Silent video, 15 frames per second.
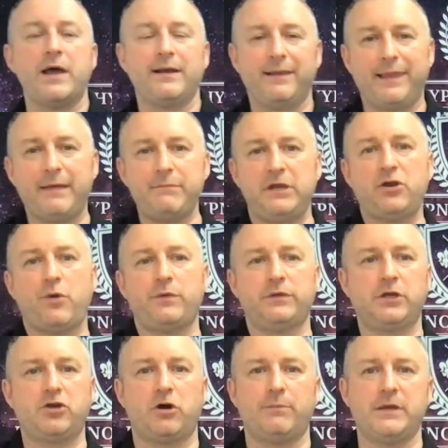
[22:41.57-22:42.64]
Let me know in
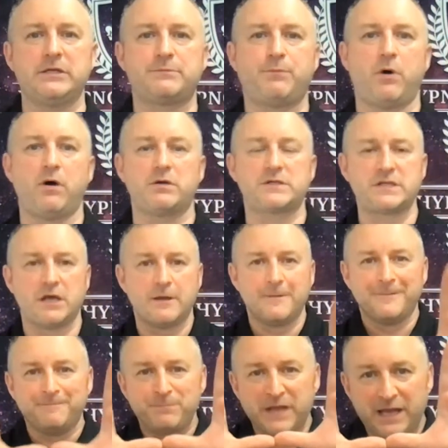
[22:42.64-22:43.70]
the comments box.
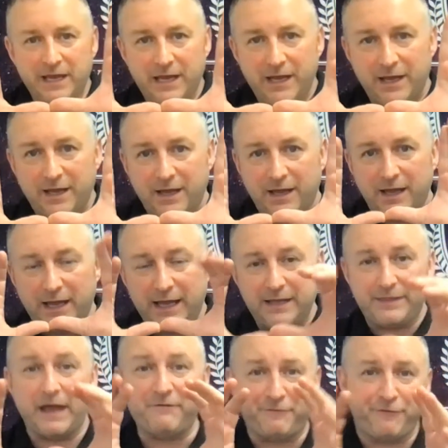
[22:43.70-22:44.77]

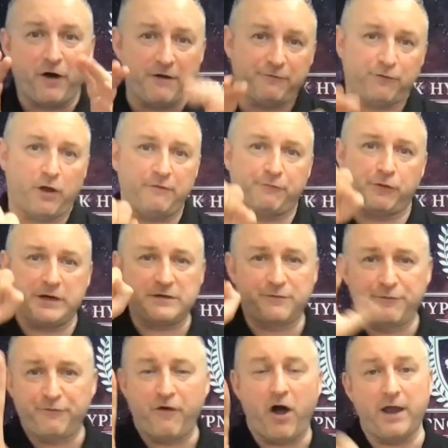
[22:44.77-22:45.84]
That fight, flight, freeze,
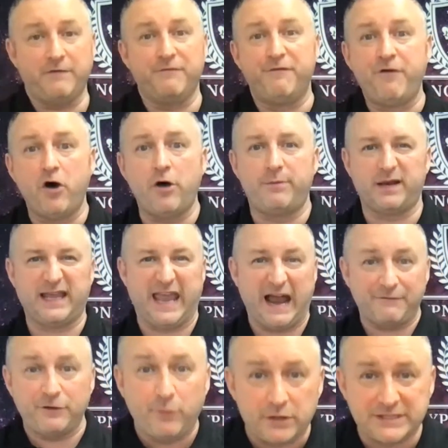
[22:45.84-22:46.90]
fight verbally.
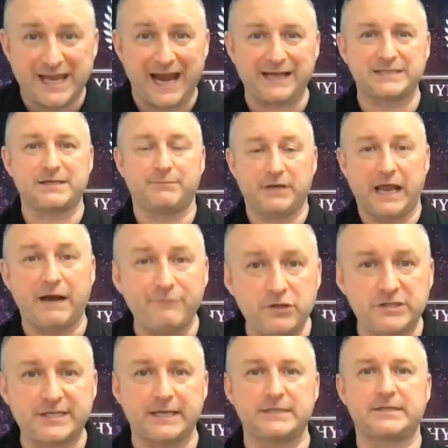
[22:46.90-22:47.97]
Have you attacked somebody? Have you
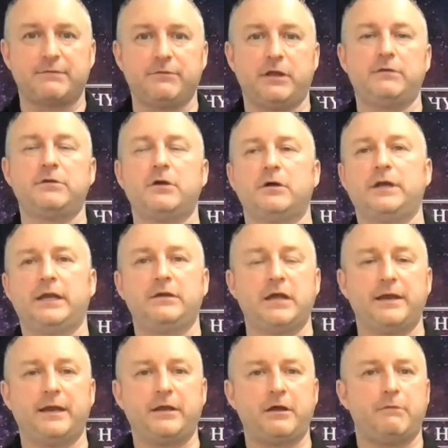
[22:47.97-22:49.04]
said something and
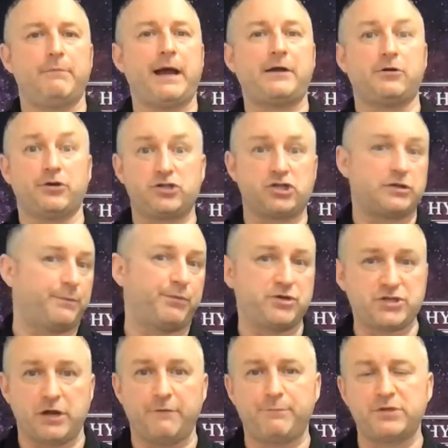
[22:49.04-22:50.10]
then come back on to
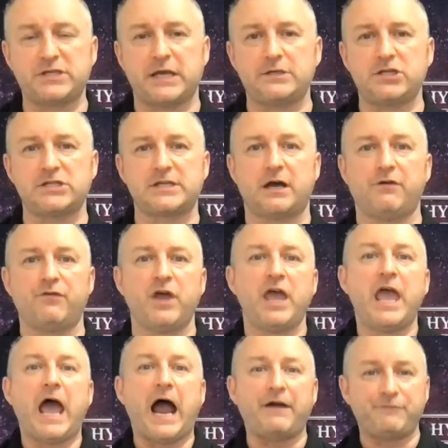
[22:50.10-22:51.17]
protect yourself?
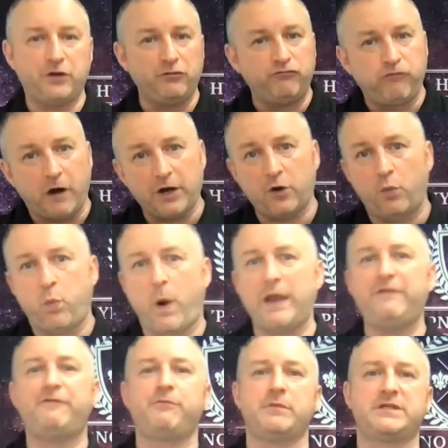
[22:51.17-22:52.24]
Have you run
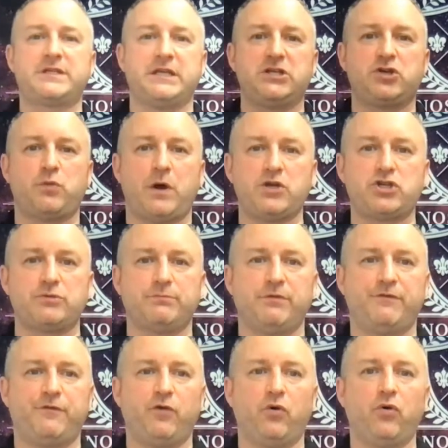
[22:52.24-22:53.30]
away from a situation
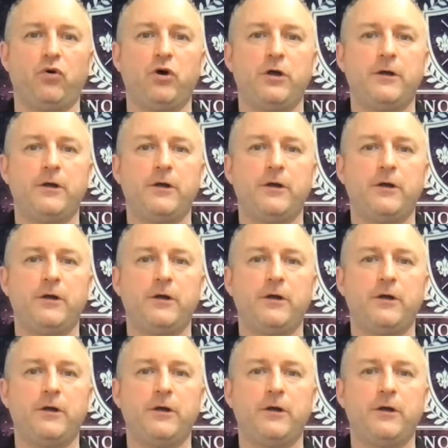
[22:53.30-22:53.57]
before?